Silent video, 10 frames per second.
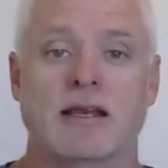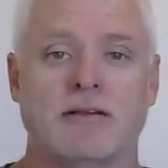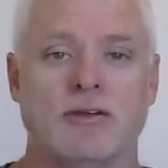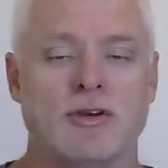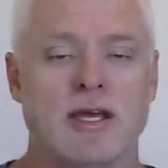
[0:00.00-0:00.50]

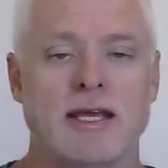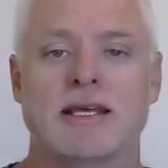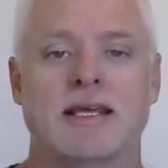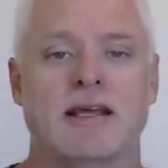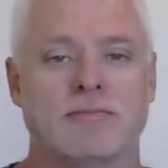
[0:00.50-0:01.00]
And you need
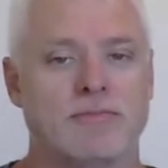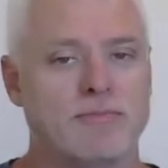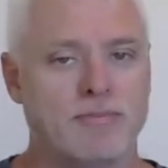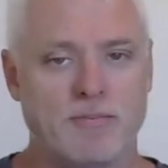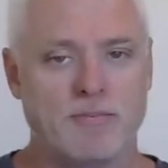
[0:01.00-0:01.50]
to get, the
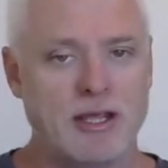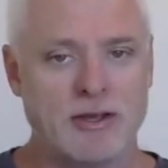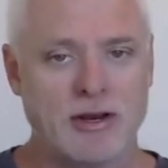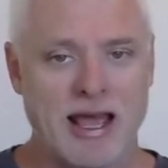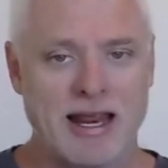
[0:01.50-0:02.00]
minute
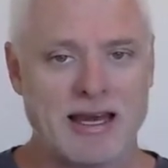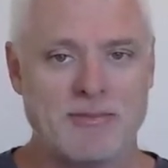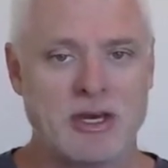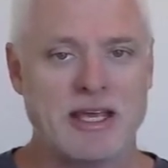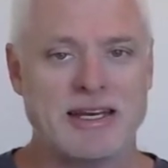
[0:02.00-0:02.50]
you land
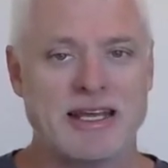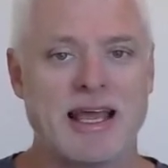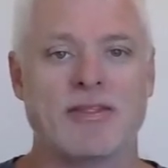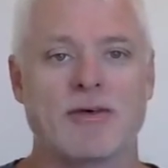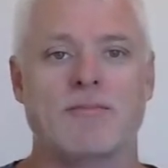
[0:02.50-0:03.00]
them, you need to
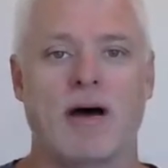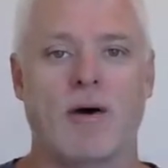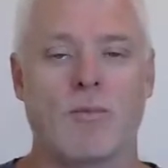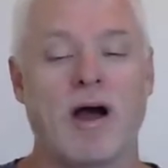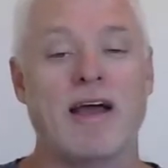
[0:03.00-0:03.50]
get them
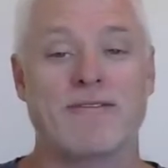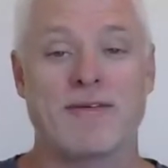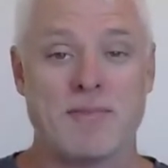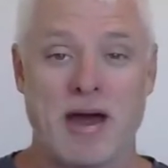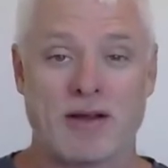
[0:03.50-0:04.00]
away
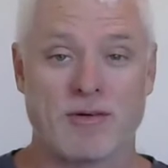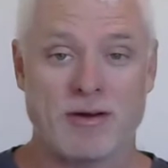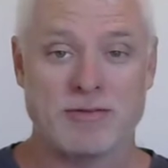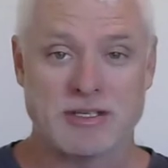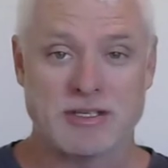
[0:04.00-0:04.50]
from the
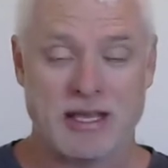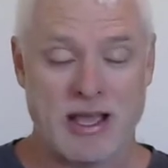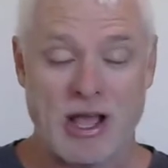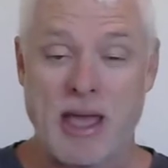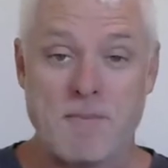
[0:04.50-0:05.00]
mangroves
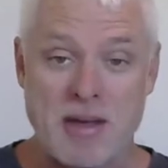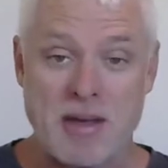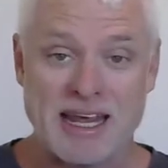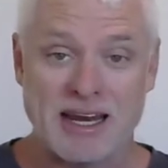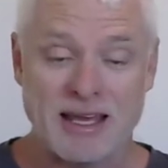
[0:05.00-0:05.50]

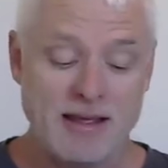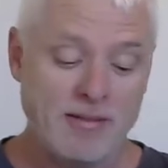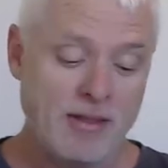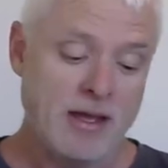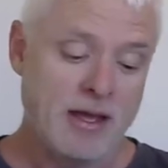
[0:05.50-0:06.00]

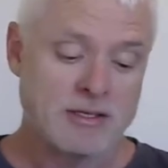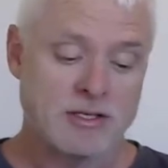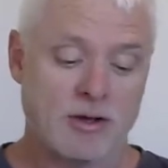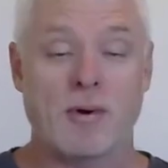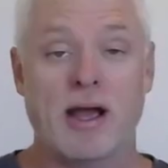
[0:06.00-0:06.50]
immediately.
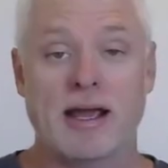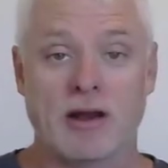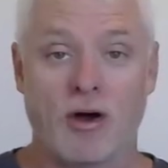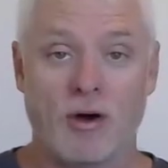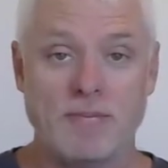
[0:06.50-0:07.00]
So a braid
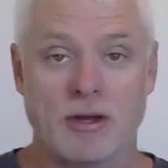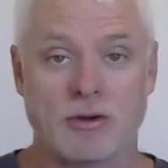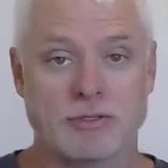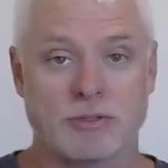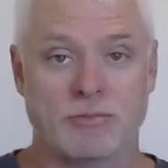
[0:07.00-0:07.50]
line,
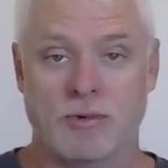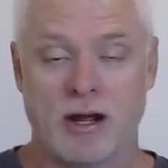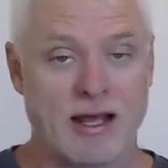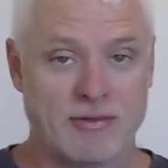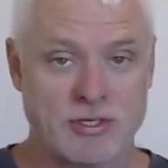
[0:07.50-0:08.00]
because it
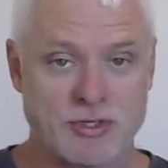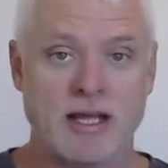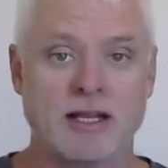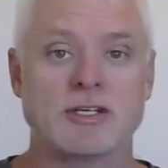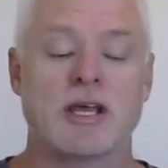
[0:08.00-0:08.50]
won't have the
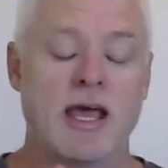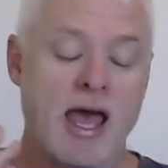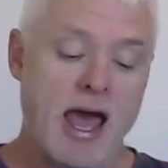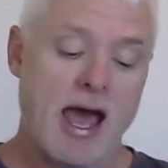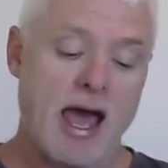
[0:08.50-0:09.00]
stretch.
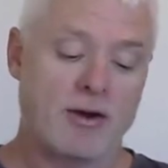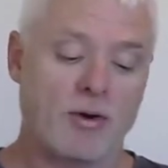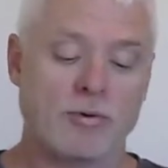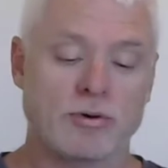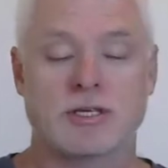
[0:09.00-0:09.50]
And
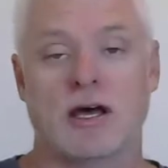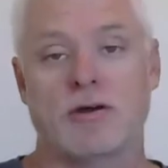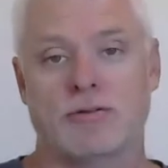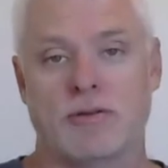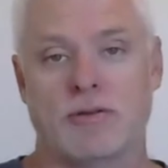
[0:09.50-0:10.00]

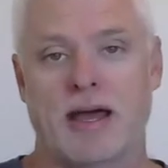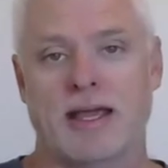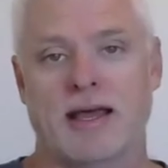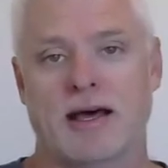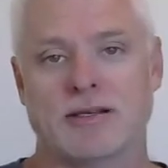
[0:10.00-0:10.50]
also the
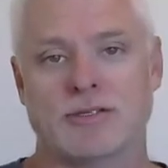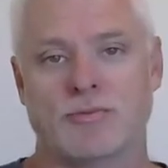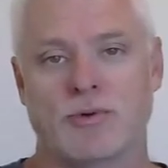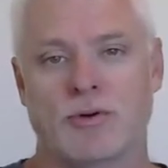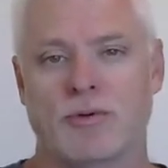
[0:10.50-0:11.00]

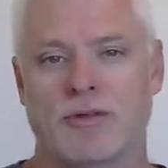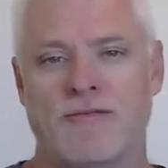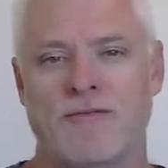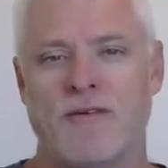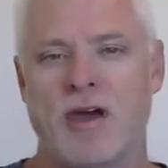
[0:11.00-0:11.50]
Baitcaster reel with a
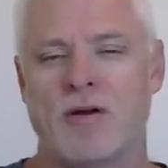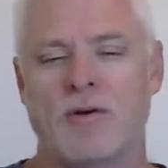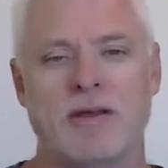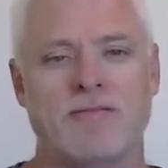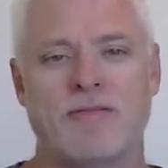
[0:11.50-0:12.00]

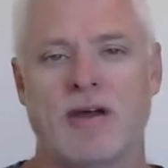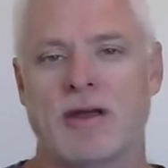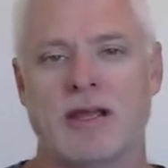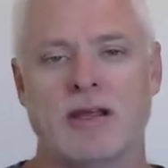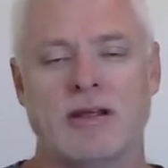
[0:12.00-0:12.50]
very,
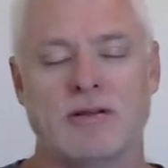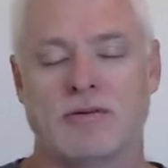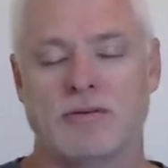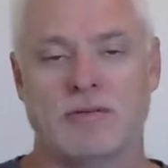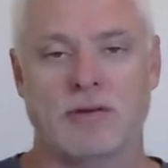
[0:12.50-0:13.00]
very
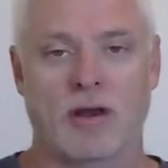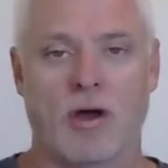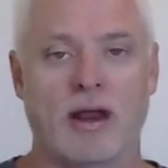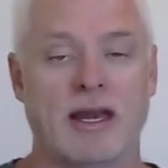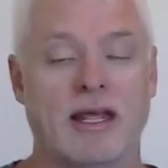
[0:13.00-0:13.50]

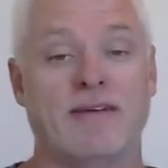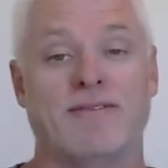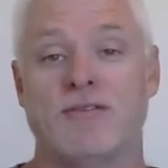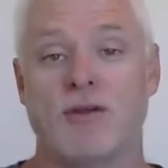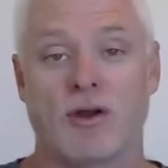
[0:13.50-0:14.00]
light,
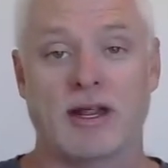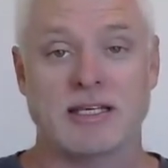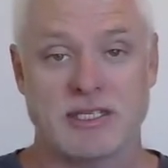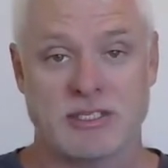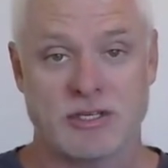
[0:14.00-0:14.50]
if
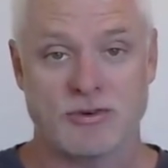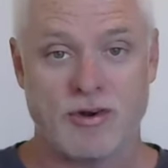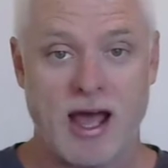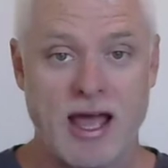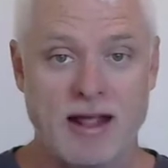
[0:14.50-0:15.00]
non-existent
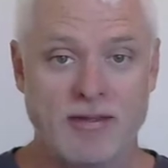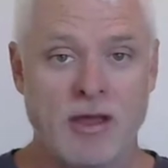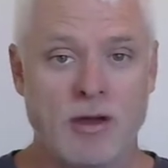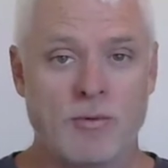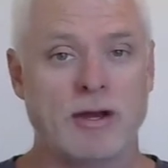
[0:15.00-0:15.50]
drag.
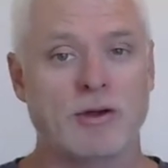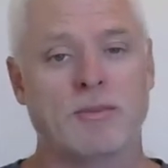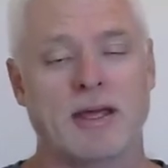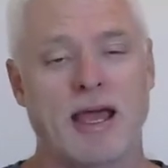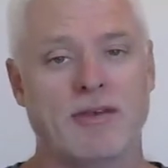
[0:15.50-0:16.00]
We
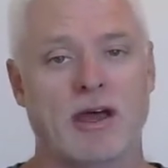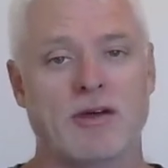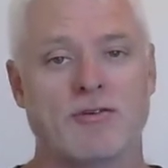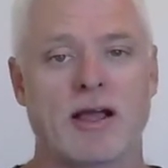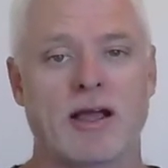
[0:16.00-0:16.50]
normally have no
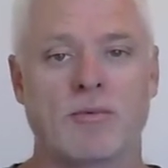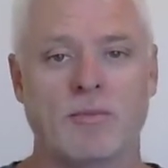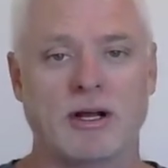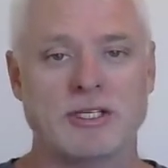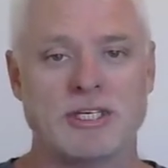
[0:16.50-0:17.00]
drag on.
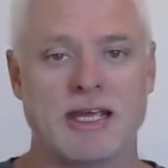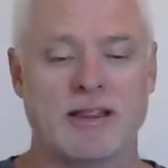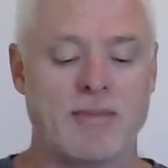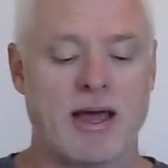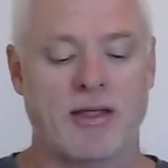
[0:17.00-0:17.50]
Once you get
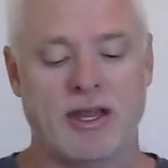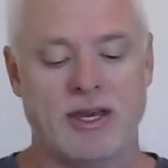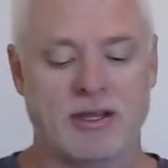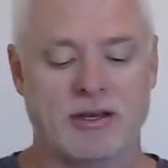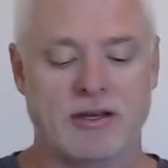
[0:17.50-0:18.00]
them out, then
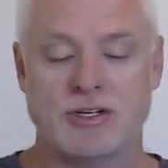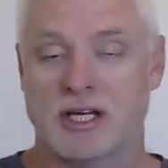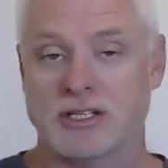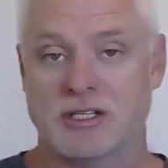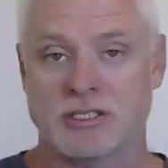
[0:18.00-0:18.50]
you can
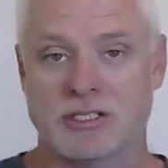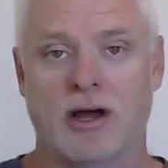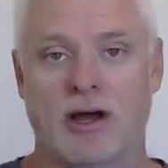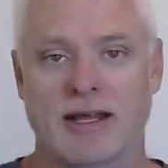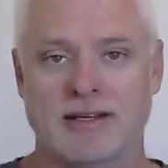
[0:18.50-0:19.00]
adjust it
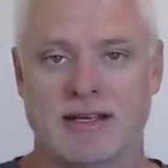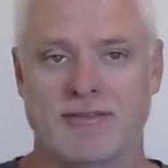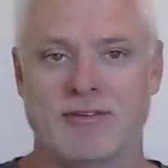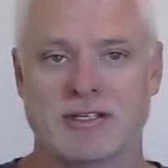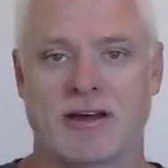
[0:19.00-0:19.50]
slightly to
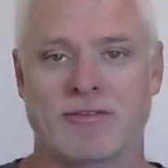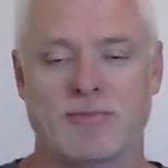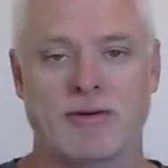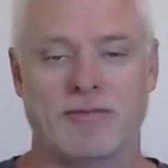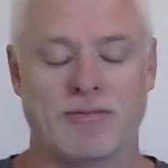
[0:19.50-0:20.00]
give yourself a
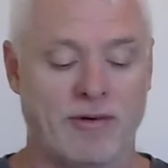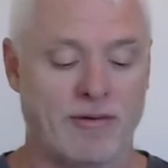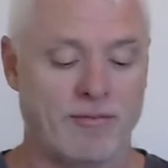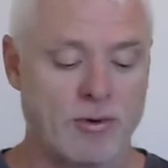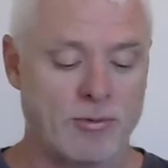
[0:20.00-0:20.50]
bit
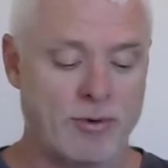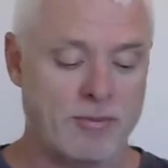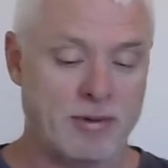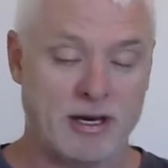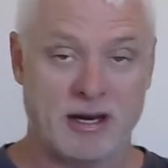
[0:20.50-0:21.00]
of wiggle
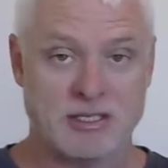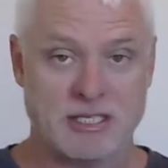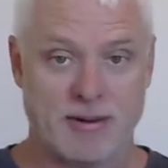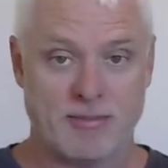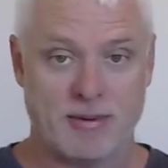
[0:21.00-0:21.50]
room and you don't
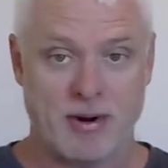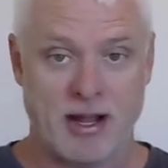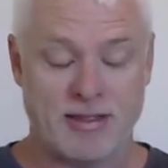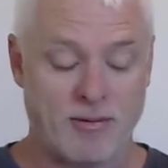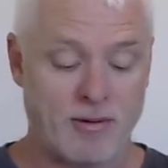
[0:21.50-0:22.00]
snap your
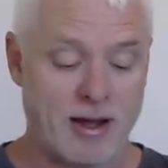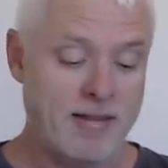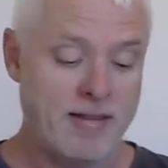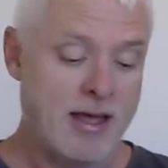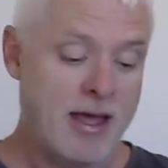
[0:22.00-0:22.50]
braid that way.